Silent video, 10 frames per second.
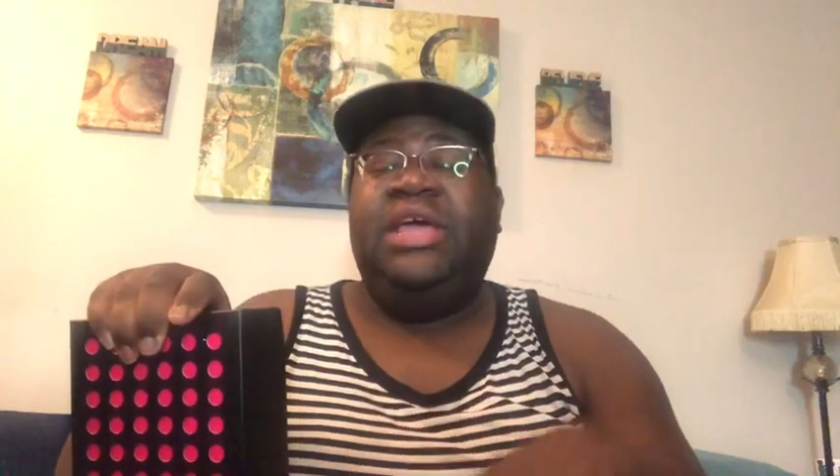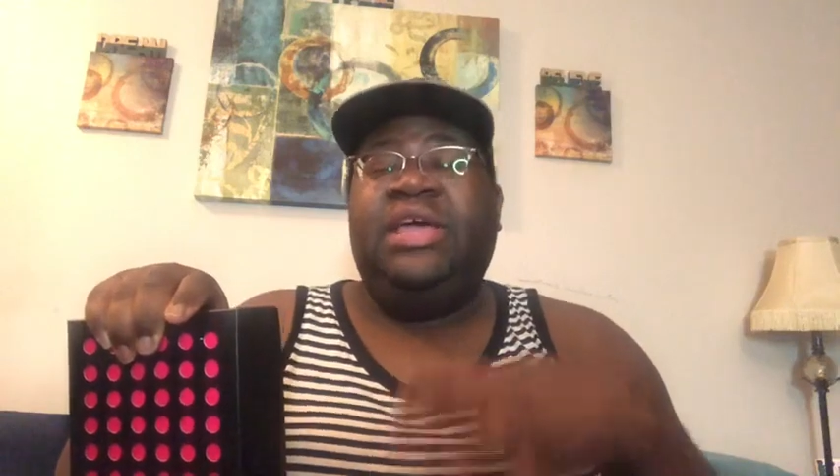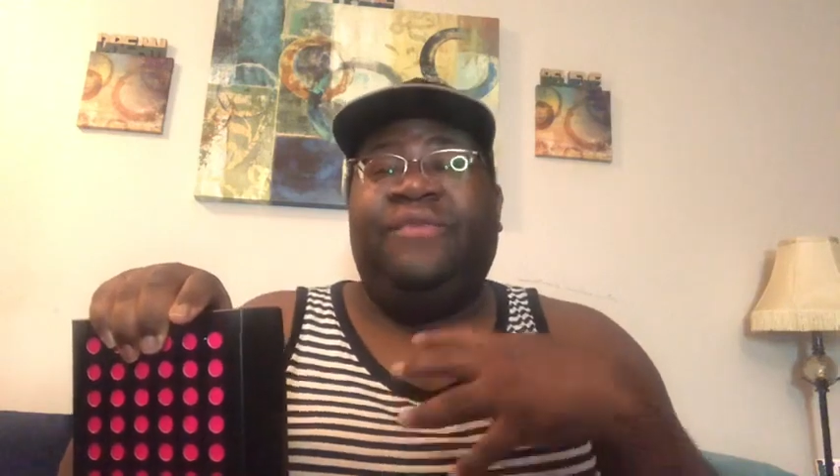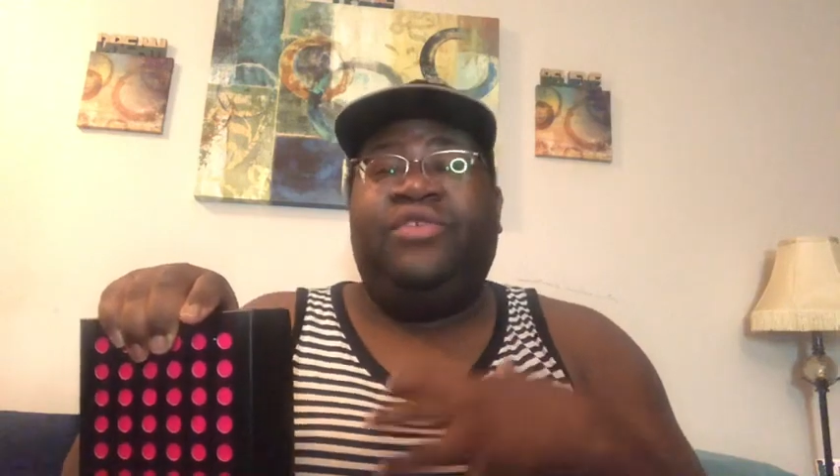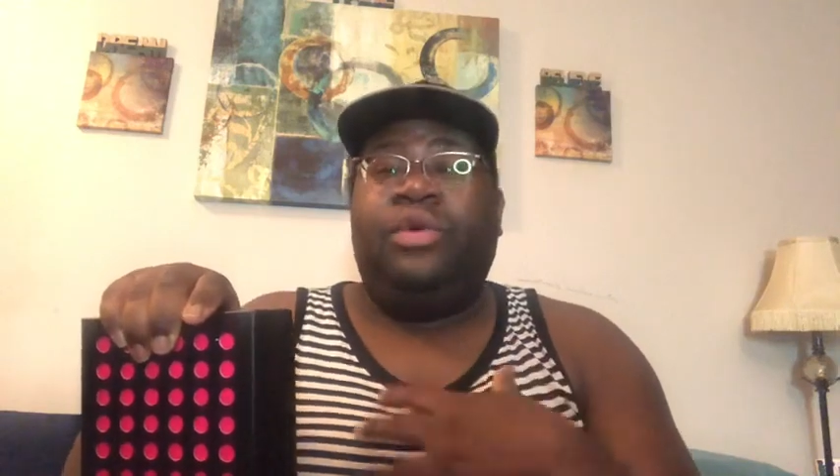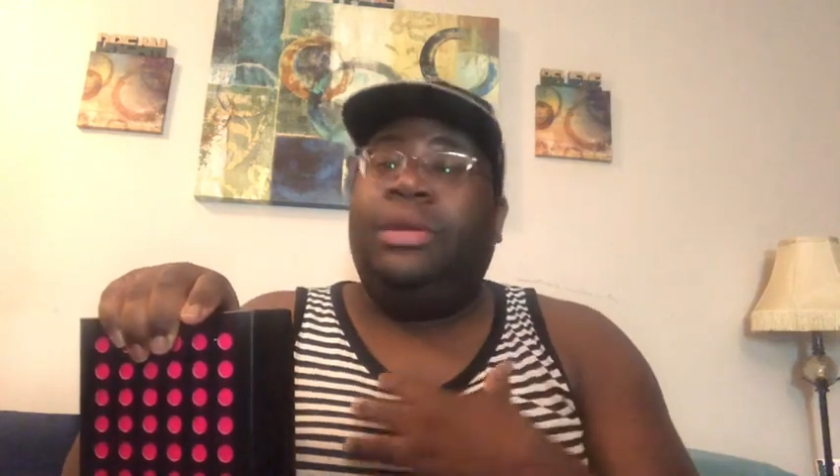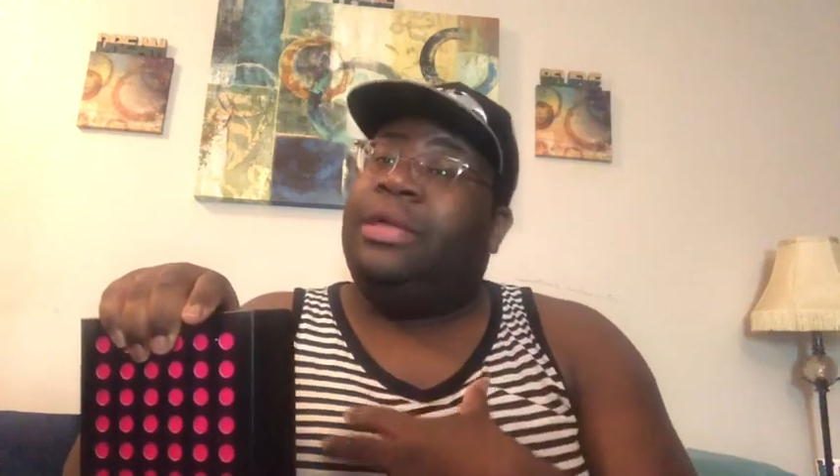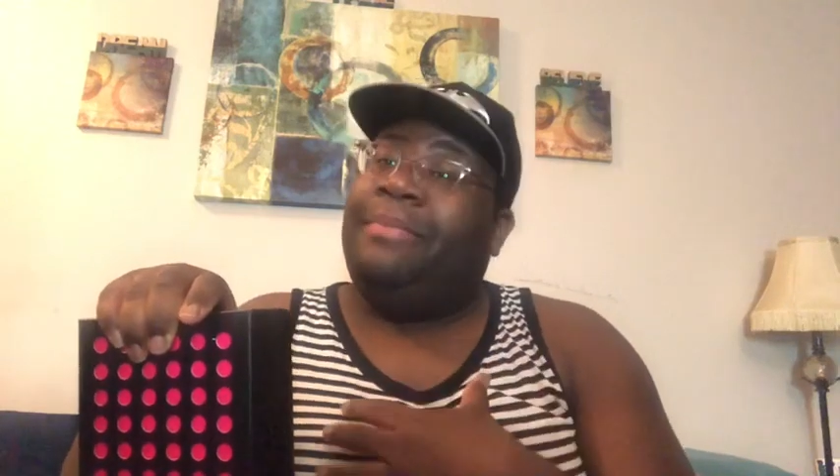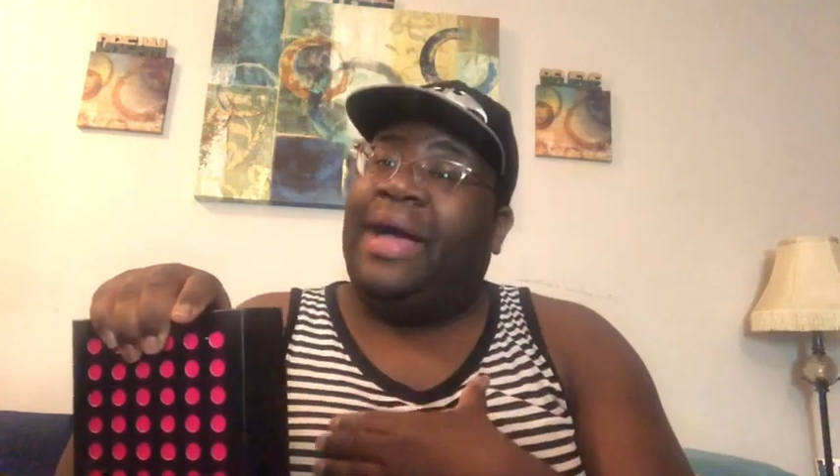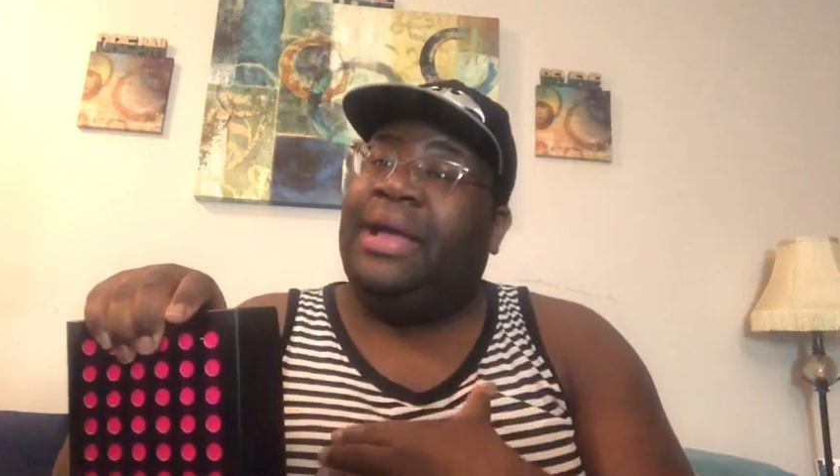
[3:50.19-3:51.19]
if you're really
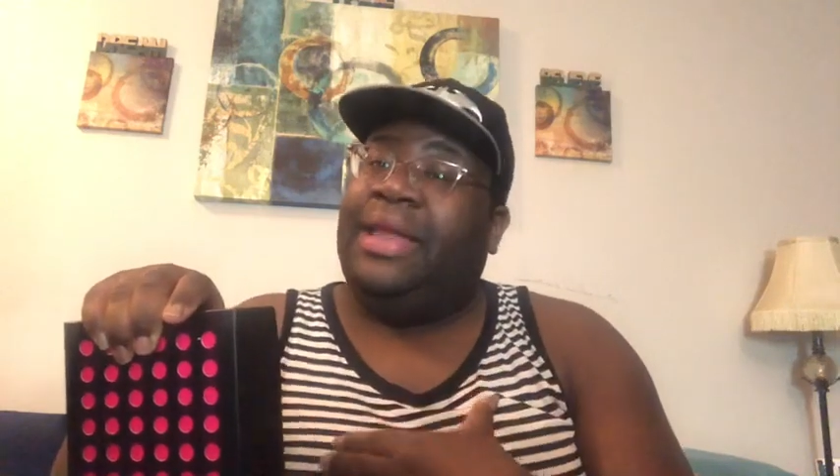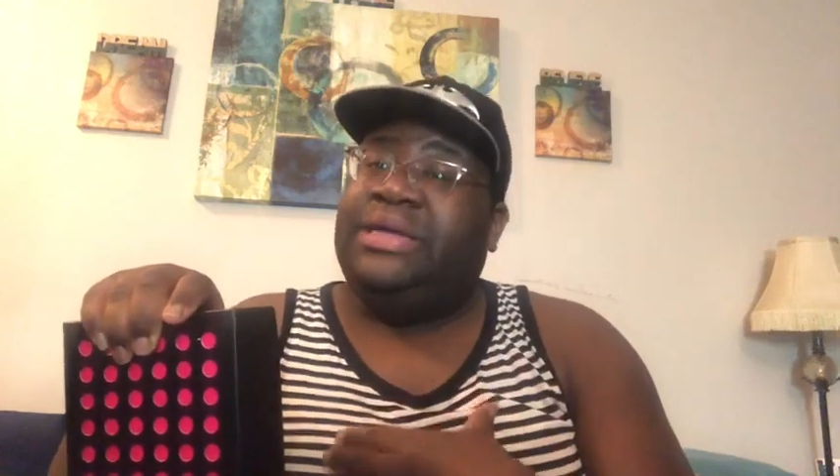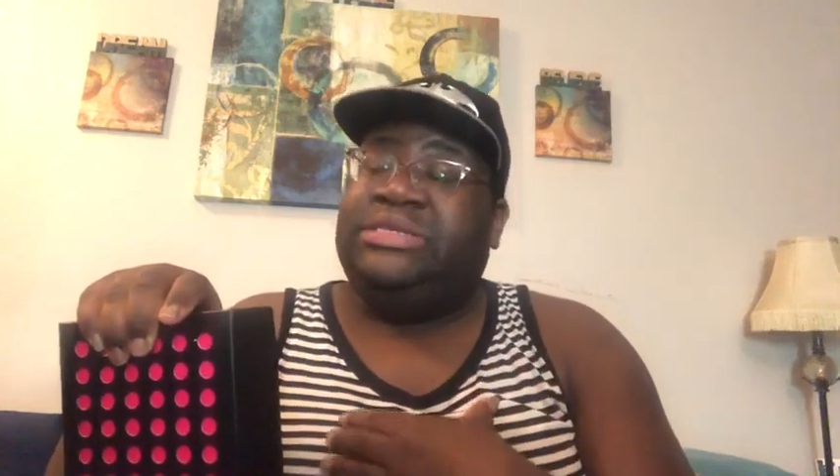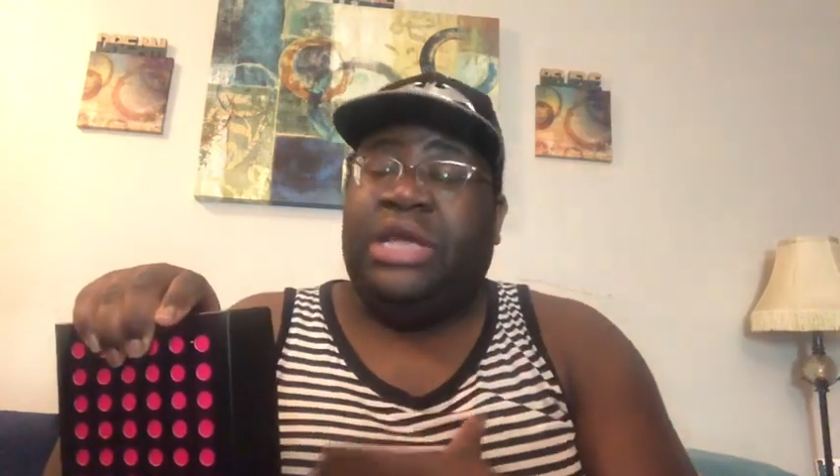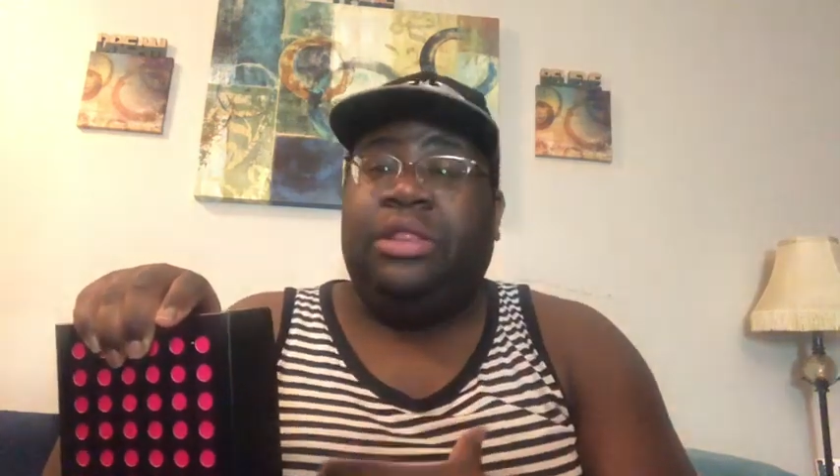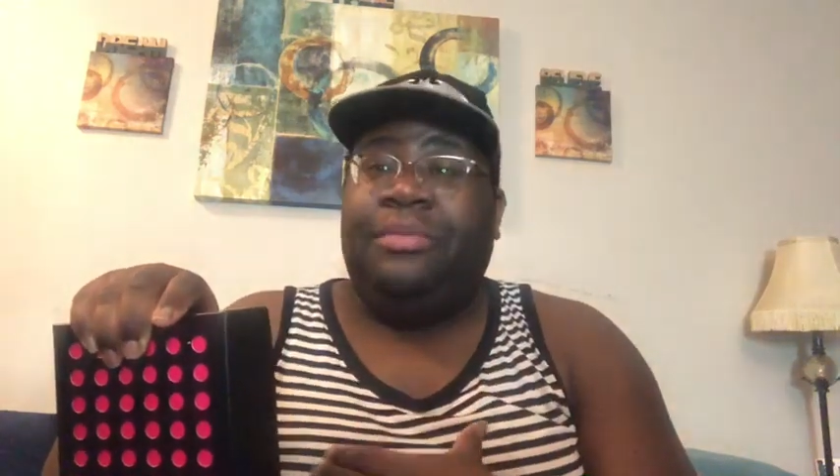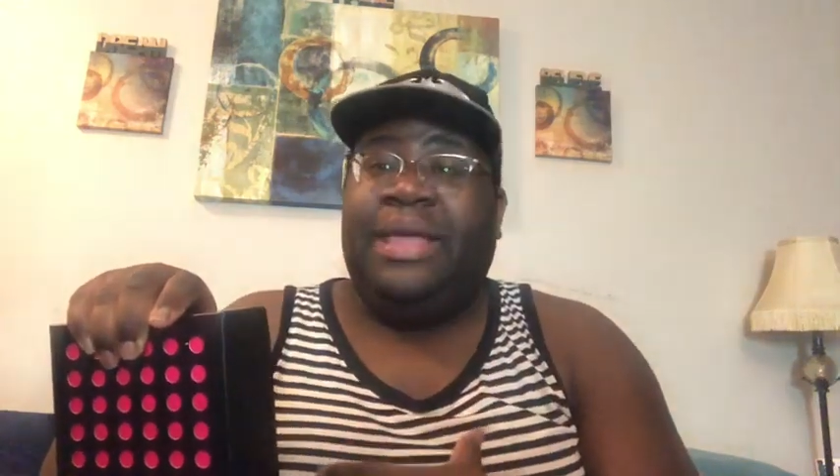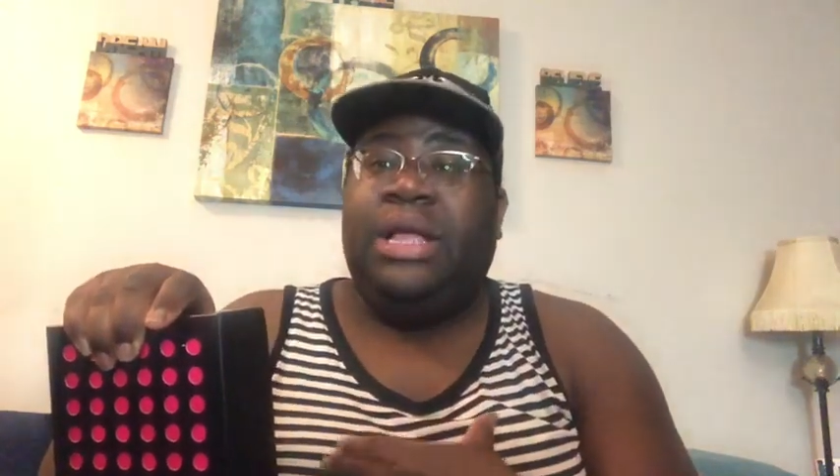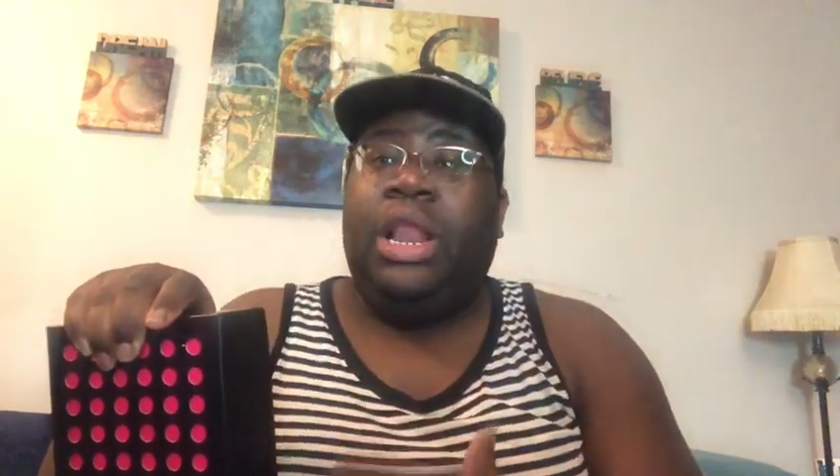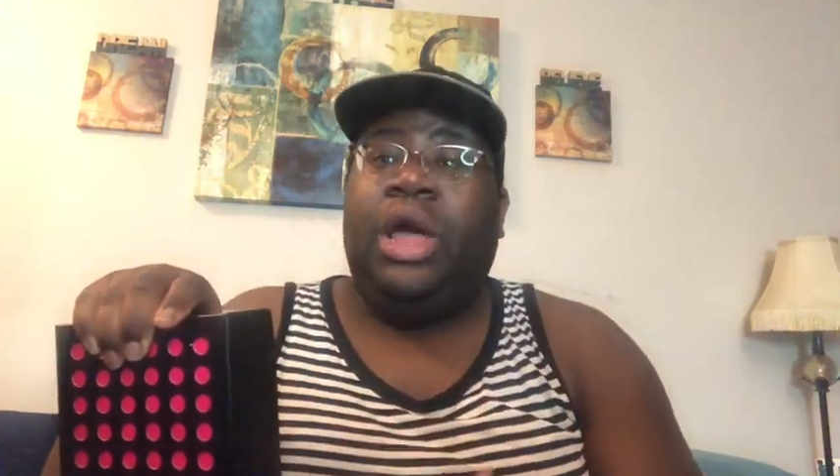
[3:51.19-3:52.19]
buying like
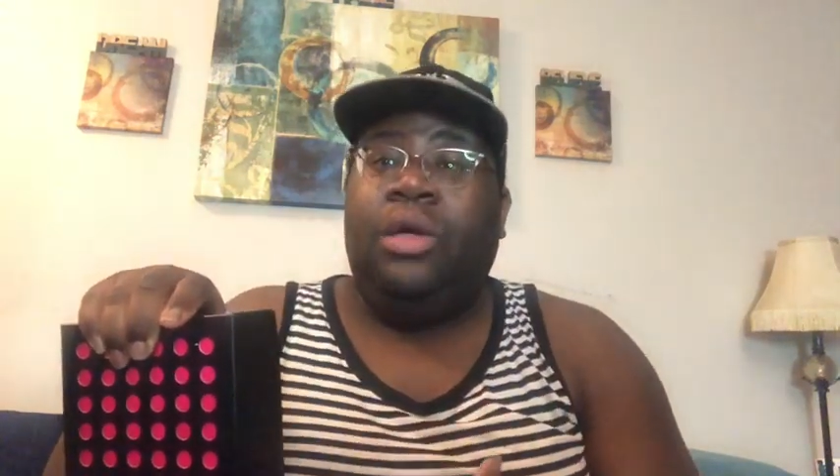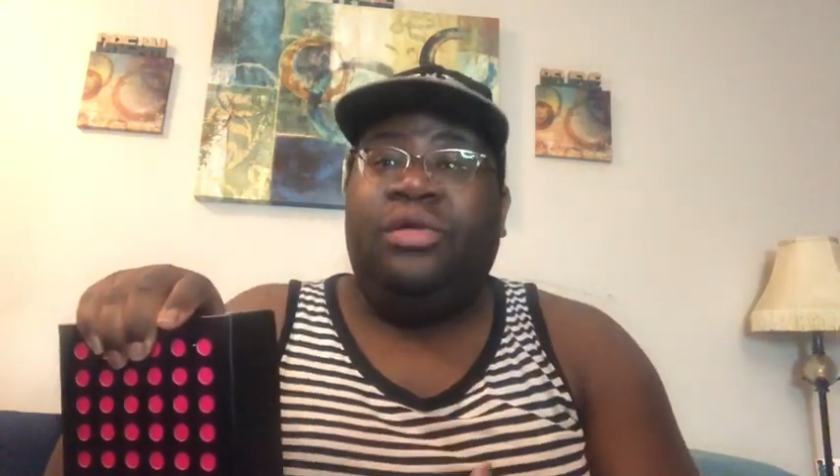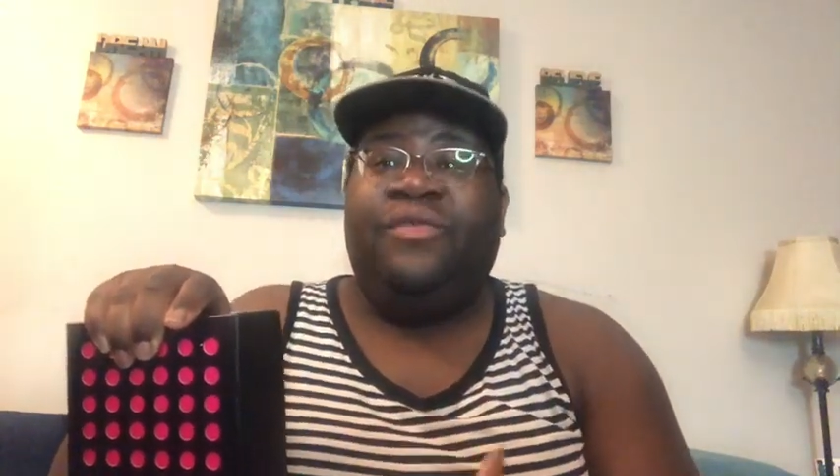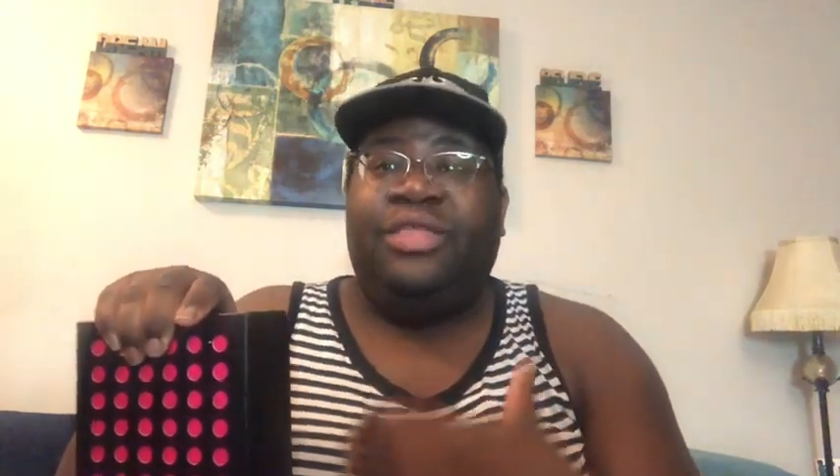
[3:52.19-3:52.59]
tailor-made clothes for